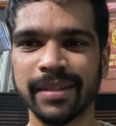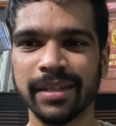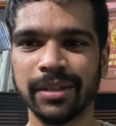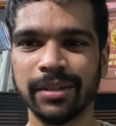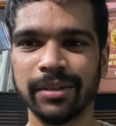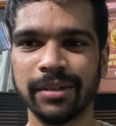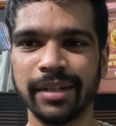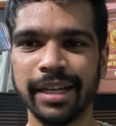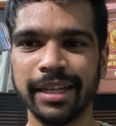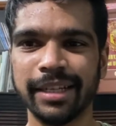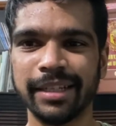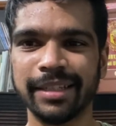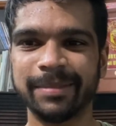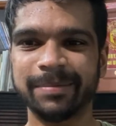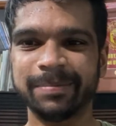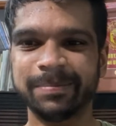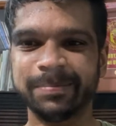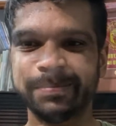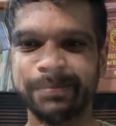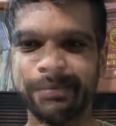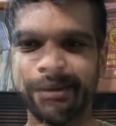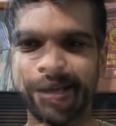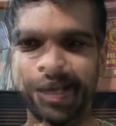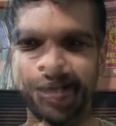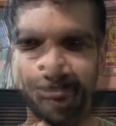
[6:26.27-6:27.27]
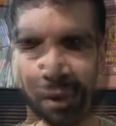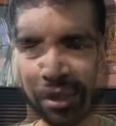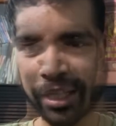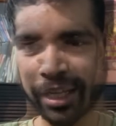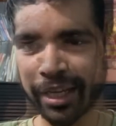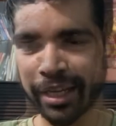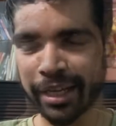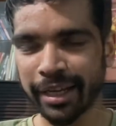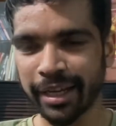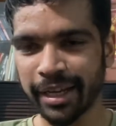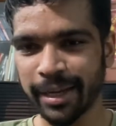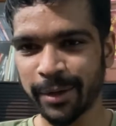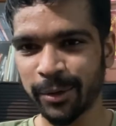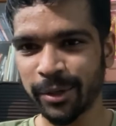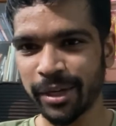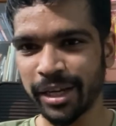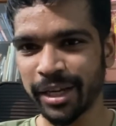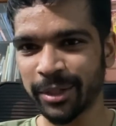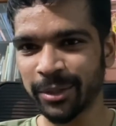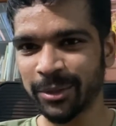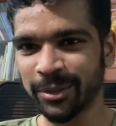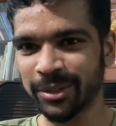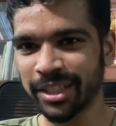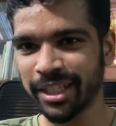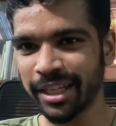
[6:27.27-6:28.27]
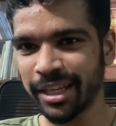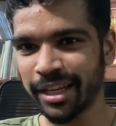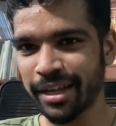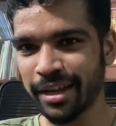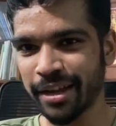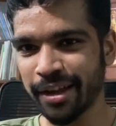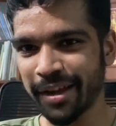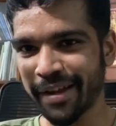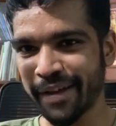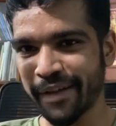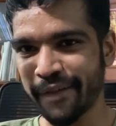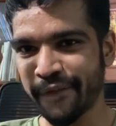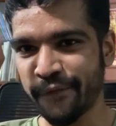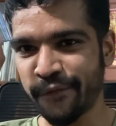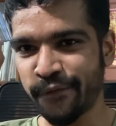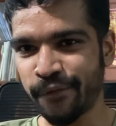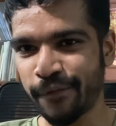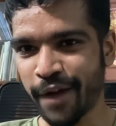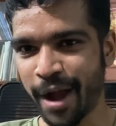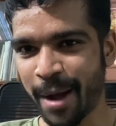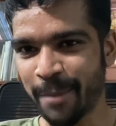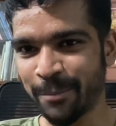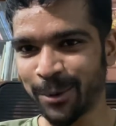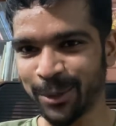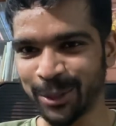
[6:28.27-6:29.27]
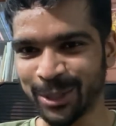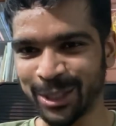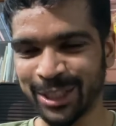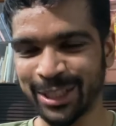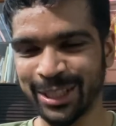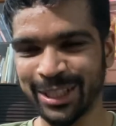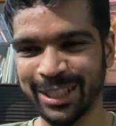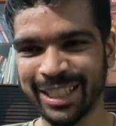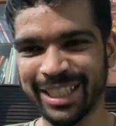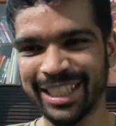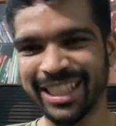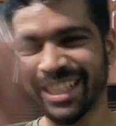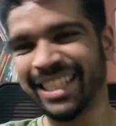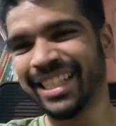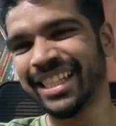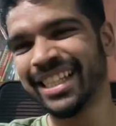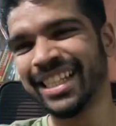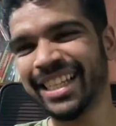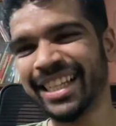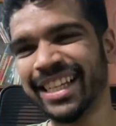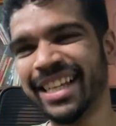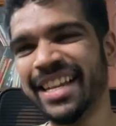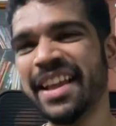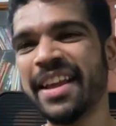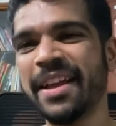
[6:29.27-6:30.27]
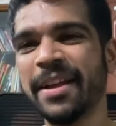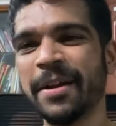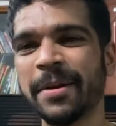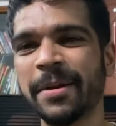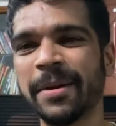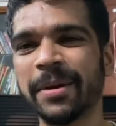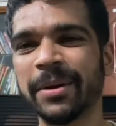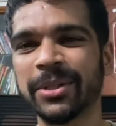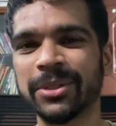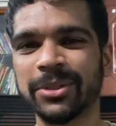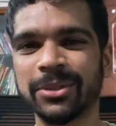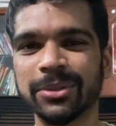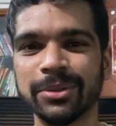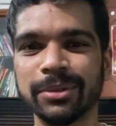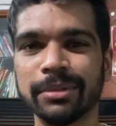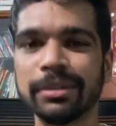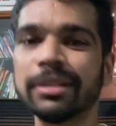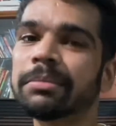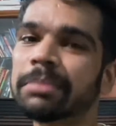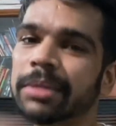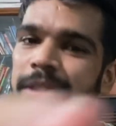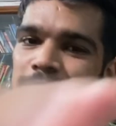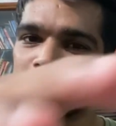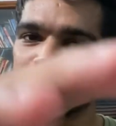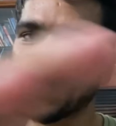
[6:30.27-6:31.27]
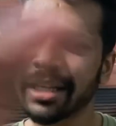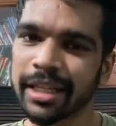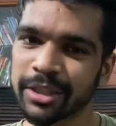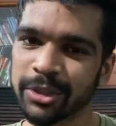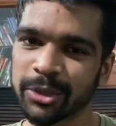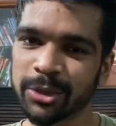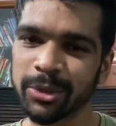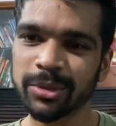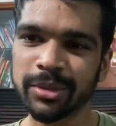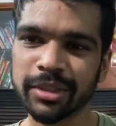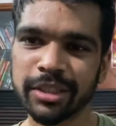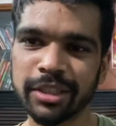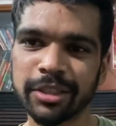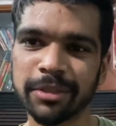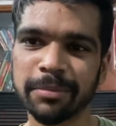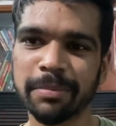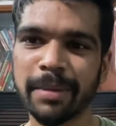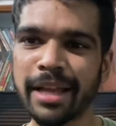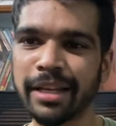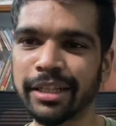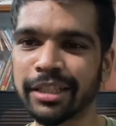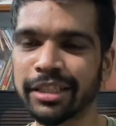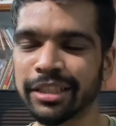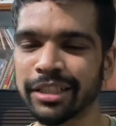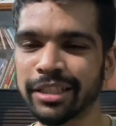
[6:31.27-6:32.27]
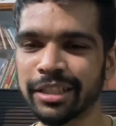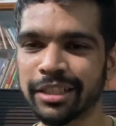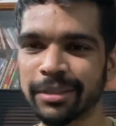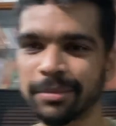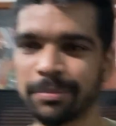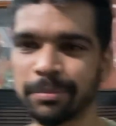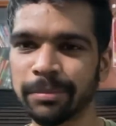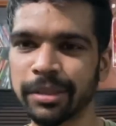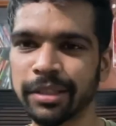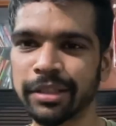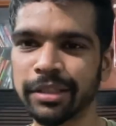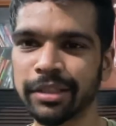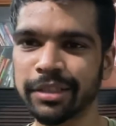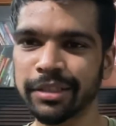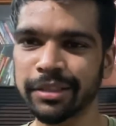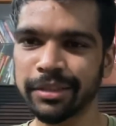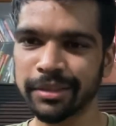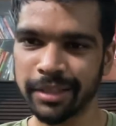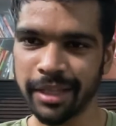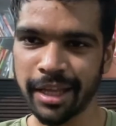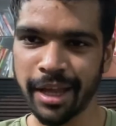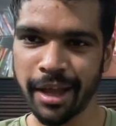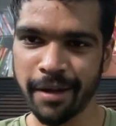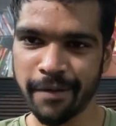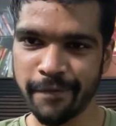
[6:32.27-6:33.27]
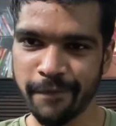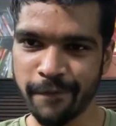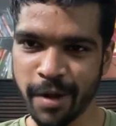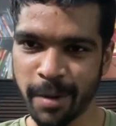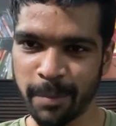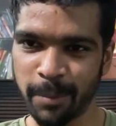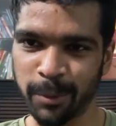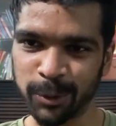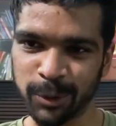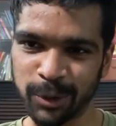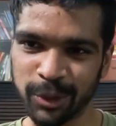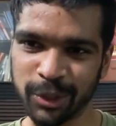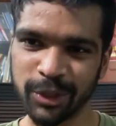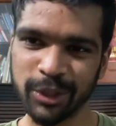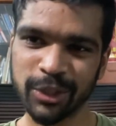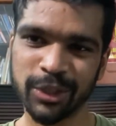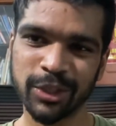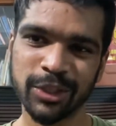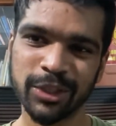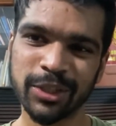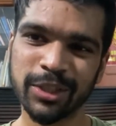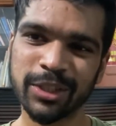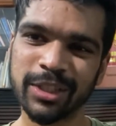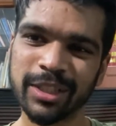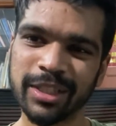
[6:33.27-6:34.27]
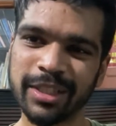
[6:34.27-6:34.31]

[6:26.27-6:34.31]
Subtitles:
Right, so one more thing I would like to say, vamos, so it means let's go in Spanish, but yeah, vamos.